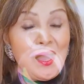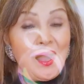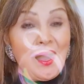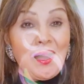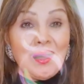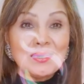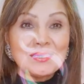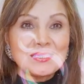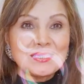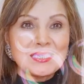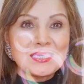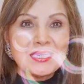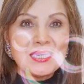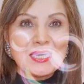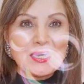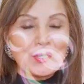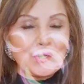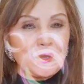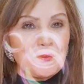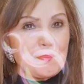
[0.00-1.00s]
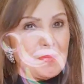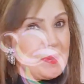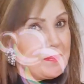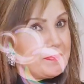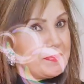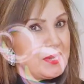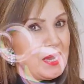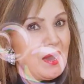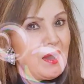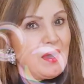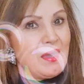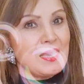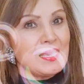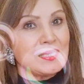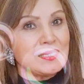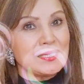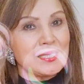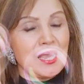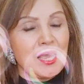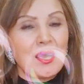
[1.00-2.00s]
Until he got
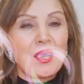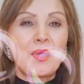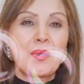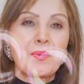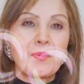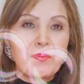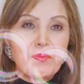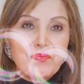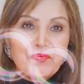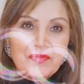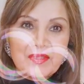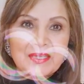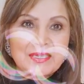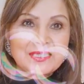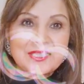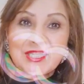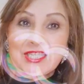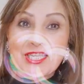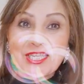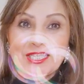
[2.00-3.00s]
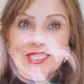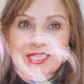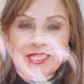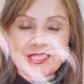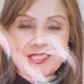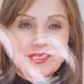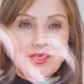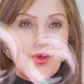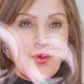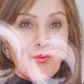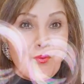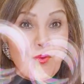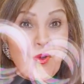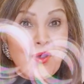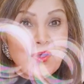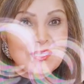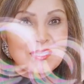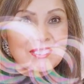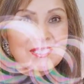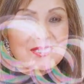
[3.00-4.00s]
baptized, Jesus
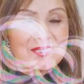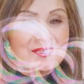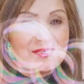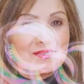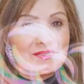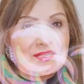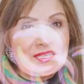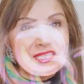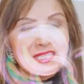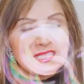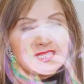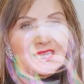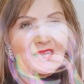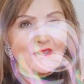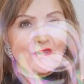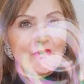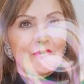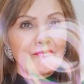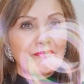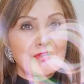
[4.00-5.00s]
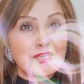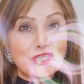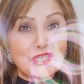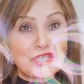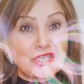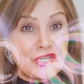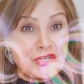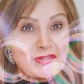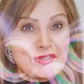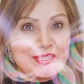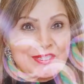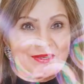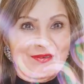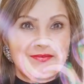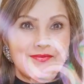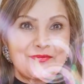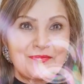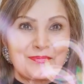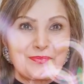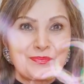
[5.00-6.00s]
was the son of the
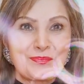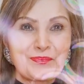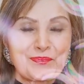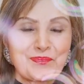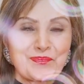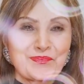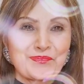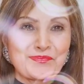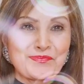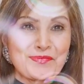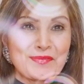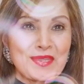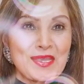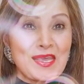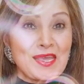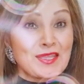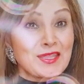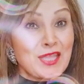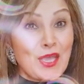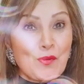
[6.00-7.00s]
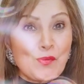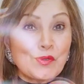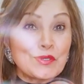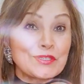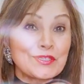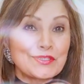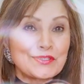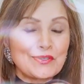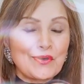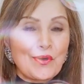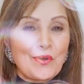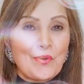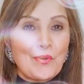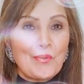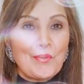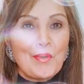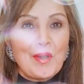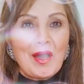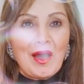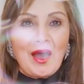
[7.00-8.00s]
Joseph. There was
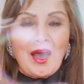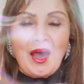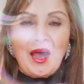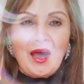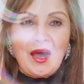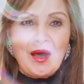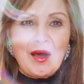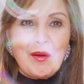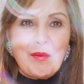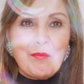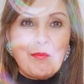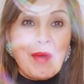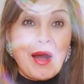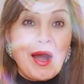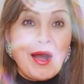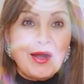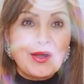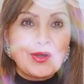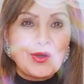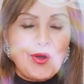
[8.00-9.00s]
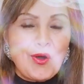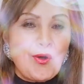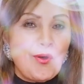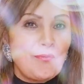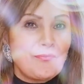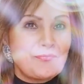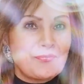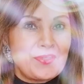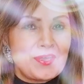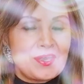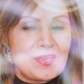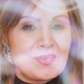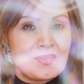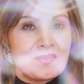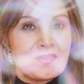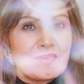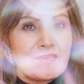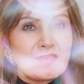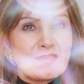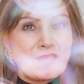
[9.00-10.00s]
no mark of
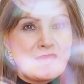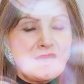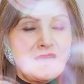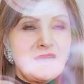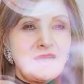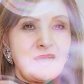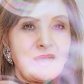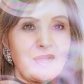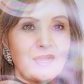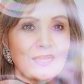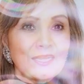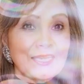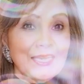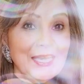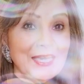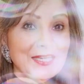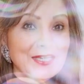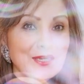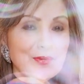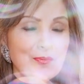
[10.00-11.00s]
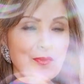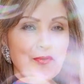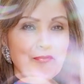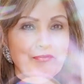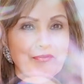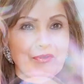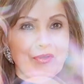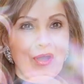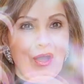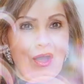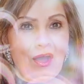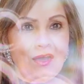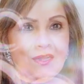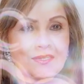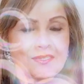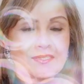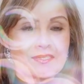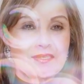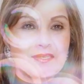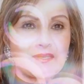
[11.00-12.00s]
the kingdom of
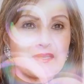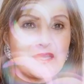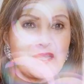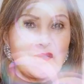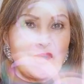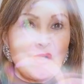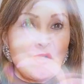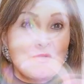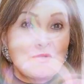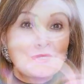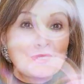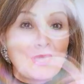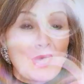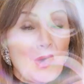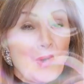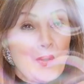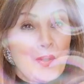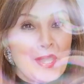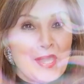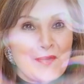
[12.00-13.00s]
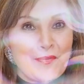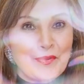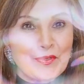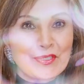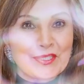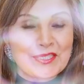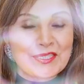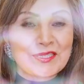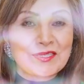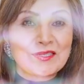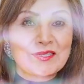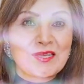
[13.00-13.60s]
God, although he was